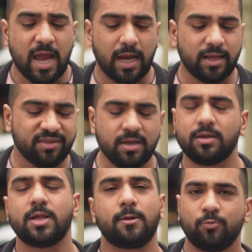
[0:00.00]
and I think
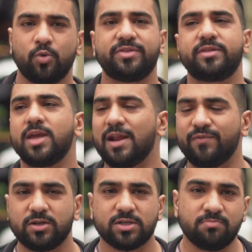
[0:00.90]
with the
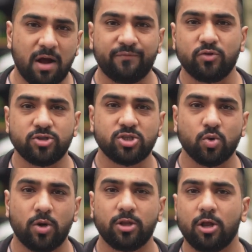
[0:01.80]
advent of smartphones and
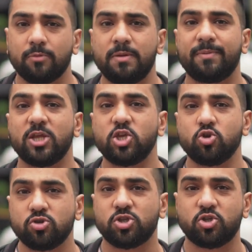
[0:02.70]
so on, a lot of people are
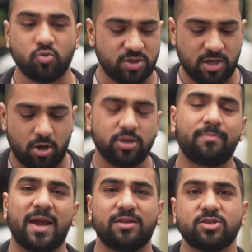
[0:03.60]
used to shooting on the
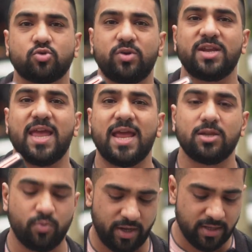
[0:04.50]
back of the screen
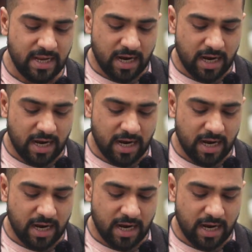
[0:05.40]
anyway.